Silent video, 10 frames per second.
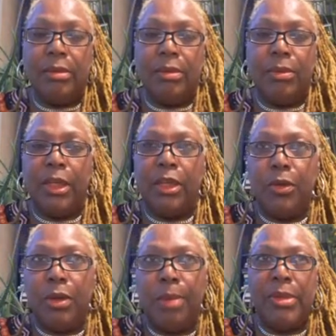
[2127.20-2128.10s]
with
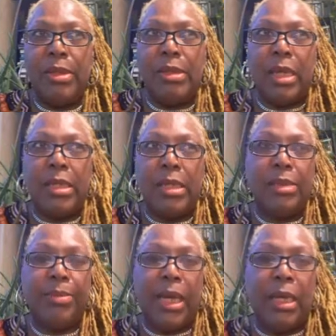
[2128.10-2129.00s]
cucumbers, lettuce,
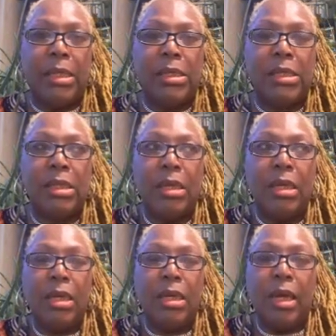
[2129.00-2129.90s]
tomatoes,
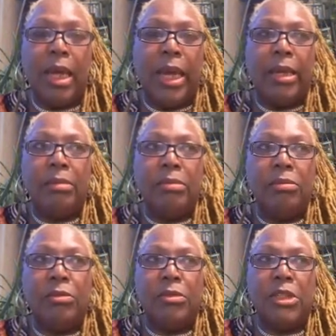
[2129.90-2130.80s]
and
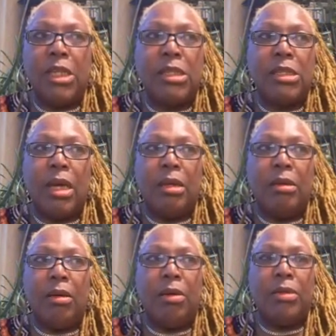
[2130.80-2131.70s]
just say,
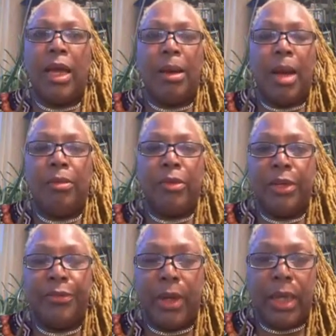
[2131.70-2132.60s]
oh, now I'm ready
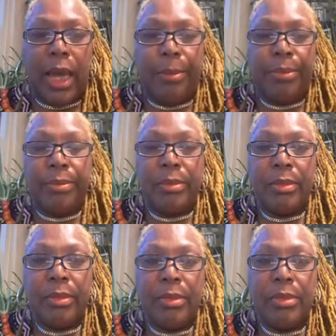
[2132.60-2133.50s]
for a nap.
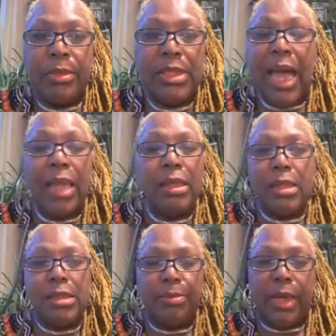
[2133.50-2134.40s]
Salad
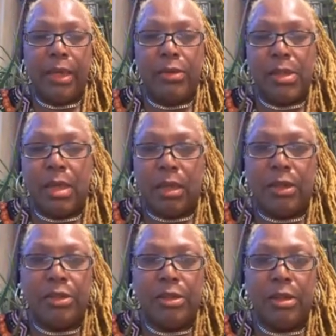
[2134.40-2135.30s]
doesn't make you
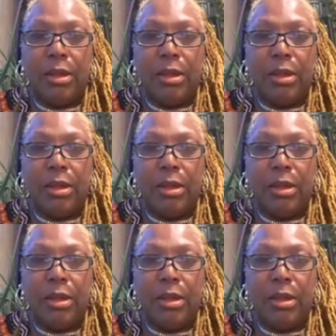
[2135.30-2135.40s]
sluggish.